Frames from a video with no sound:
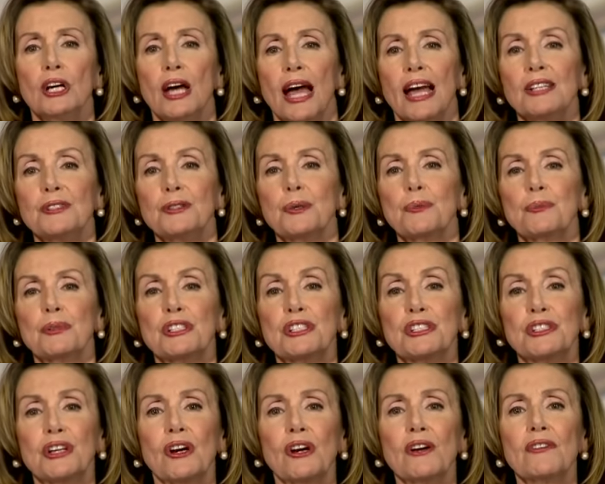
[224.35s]
and to
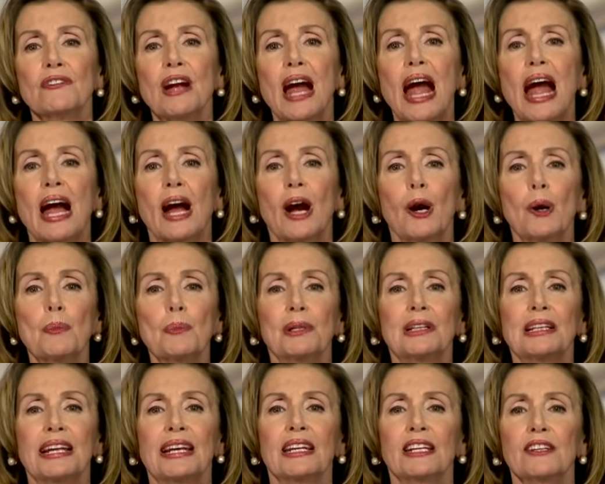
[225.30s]
preserve our
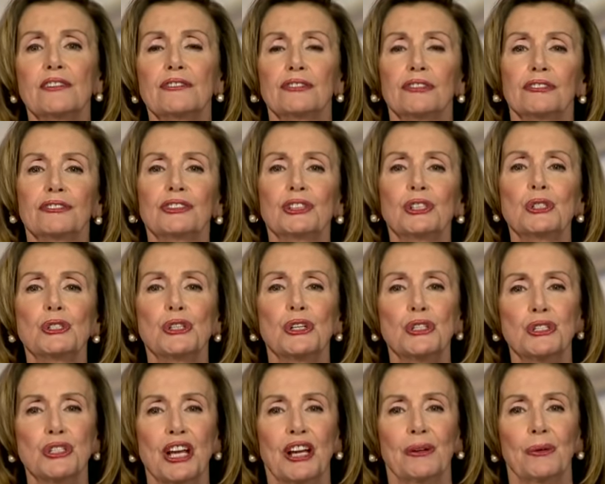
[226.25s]
planet for future
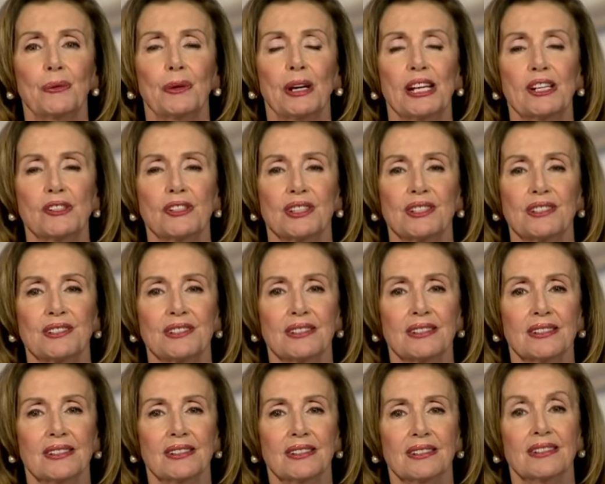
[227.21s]
generations,
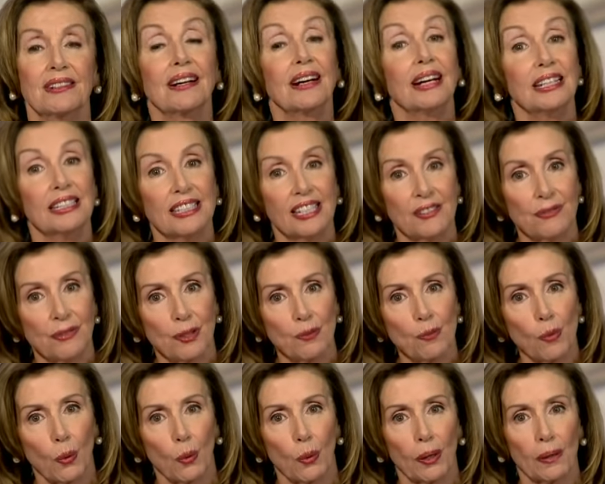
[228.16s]
and
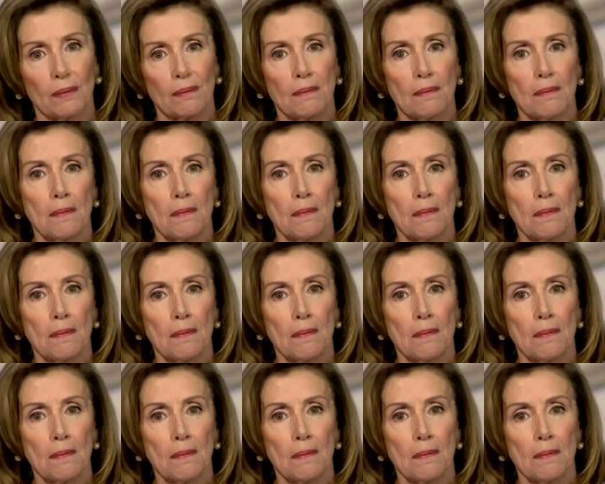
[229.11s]
even more.